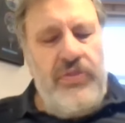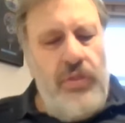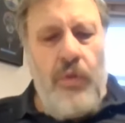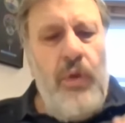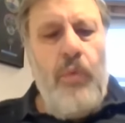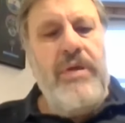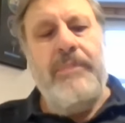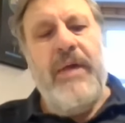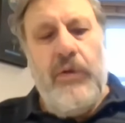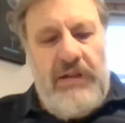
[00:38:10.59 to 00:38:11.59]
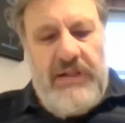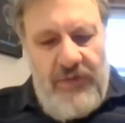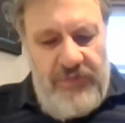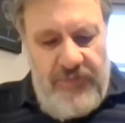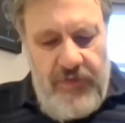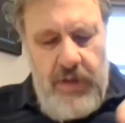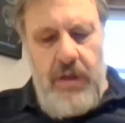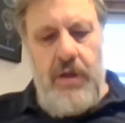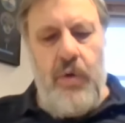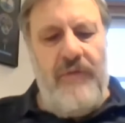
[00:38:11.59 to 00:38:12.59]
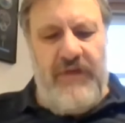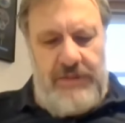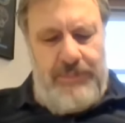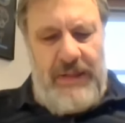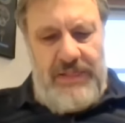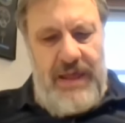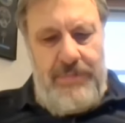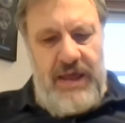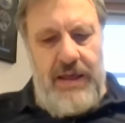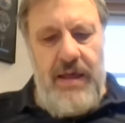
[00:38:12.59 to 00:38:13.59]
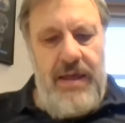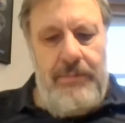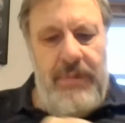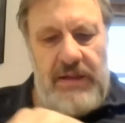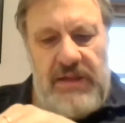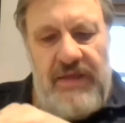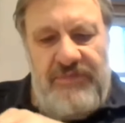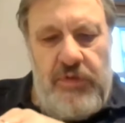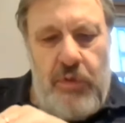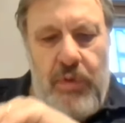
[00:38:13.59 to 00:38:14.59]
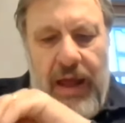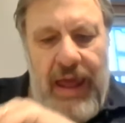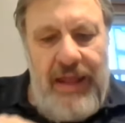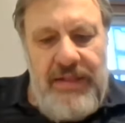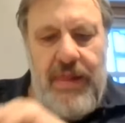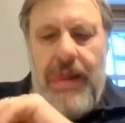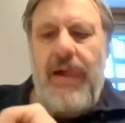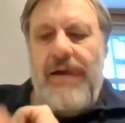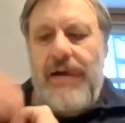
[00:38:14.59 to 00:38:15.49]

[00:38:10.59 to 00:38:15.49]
not only because of COVID pandemic, but if you add